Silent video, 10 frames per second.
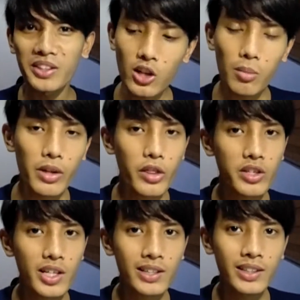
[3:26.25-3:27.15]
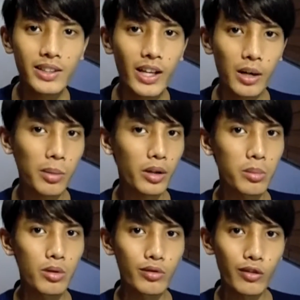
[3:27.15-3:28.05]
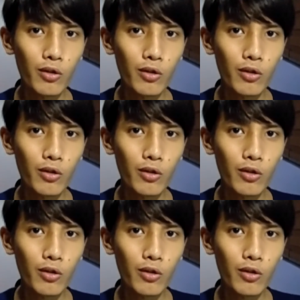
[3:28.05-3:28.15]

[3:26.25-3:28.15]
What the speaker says: That's all about the things I didn't like about the movie.